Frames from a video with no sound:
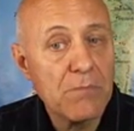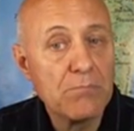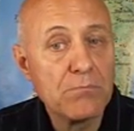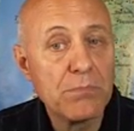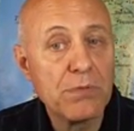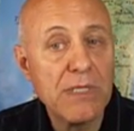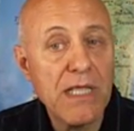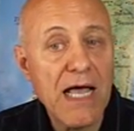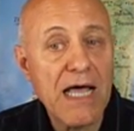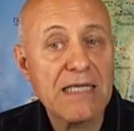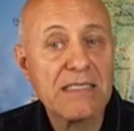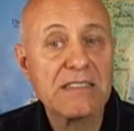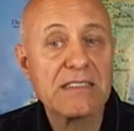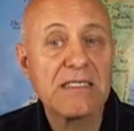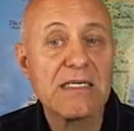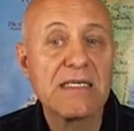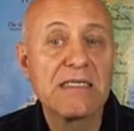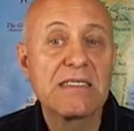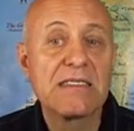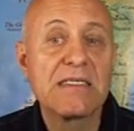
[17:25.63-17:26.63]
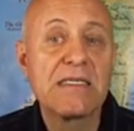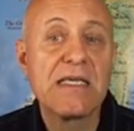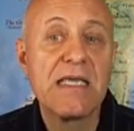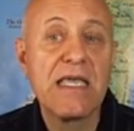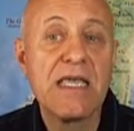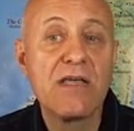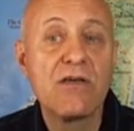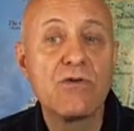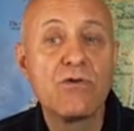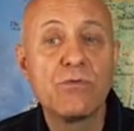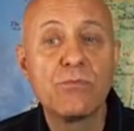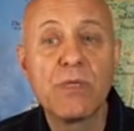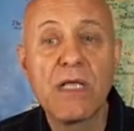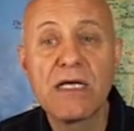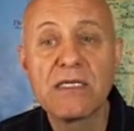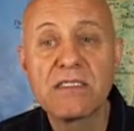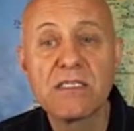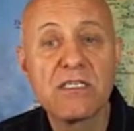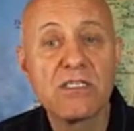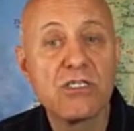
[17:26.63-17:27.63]
Blessed is he who
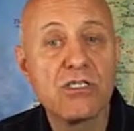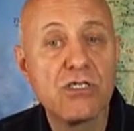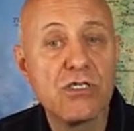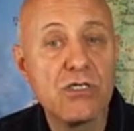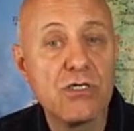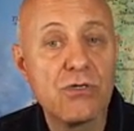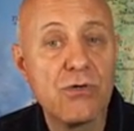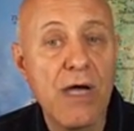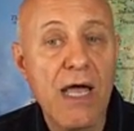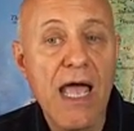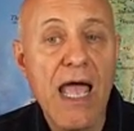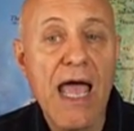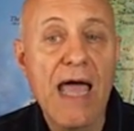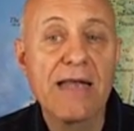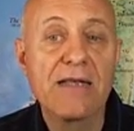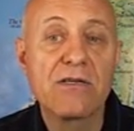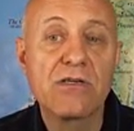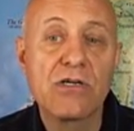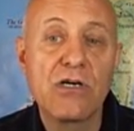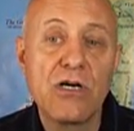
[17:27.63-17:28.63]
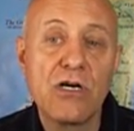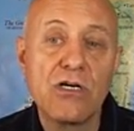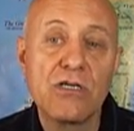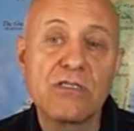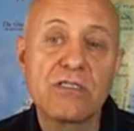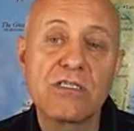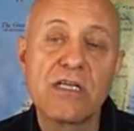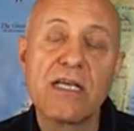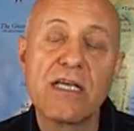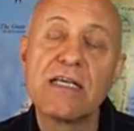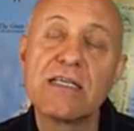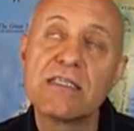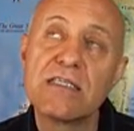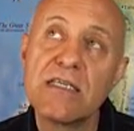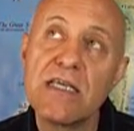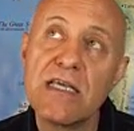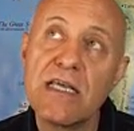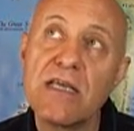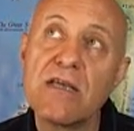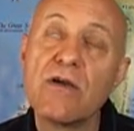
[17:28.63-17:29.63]
blesses you, and cursed is
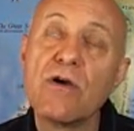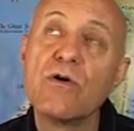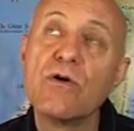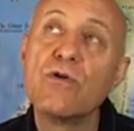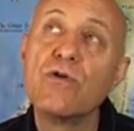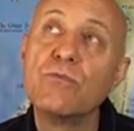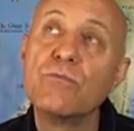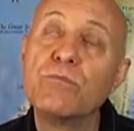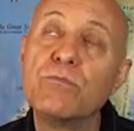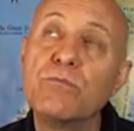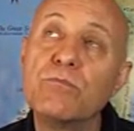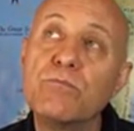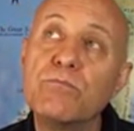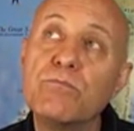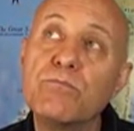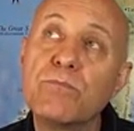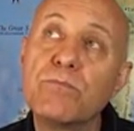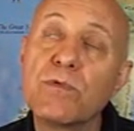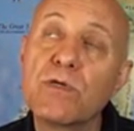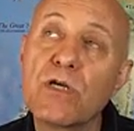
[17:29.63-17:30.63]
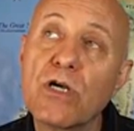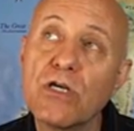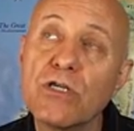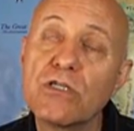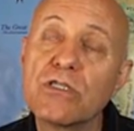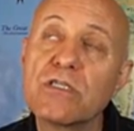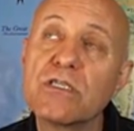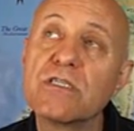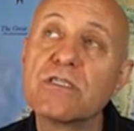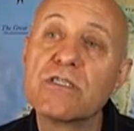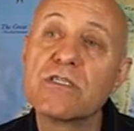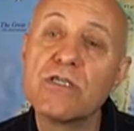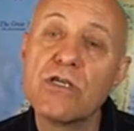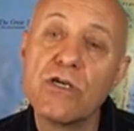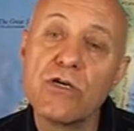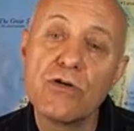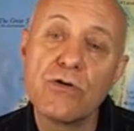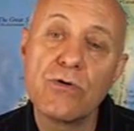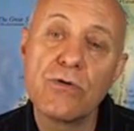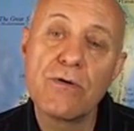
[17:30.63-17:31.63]
he who curses
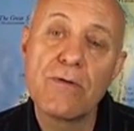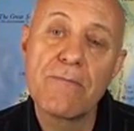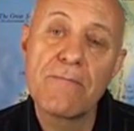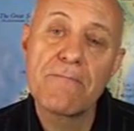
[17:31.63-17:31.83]
you.